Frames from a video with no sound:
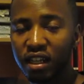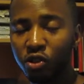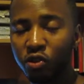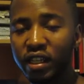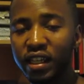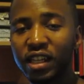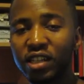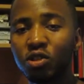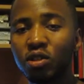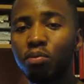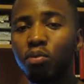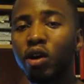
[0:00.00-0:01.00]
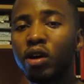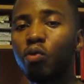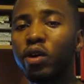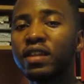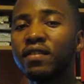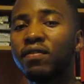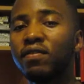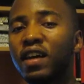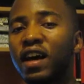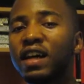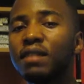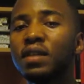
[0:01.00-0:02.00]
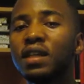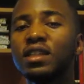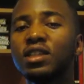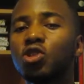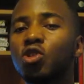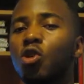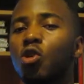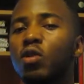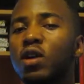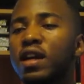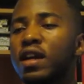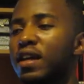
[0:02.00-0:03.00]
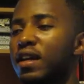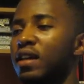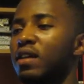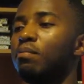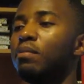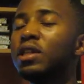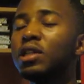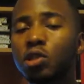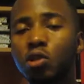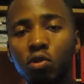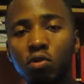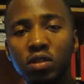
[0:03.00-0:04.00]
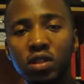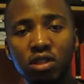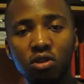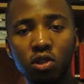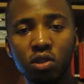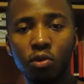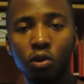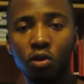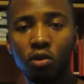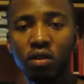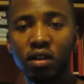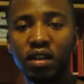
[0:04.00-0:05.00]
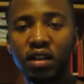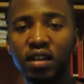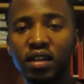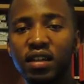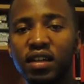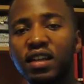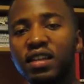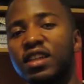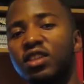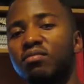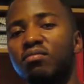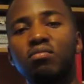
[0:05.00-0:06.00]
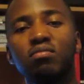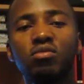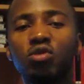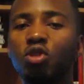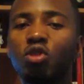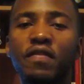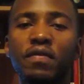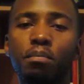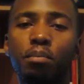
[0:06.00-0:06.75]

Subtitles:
You can get to the point where the fly is so minuscule and so small that you don't even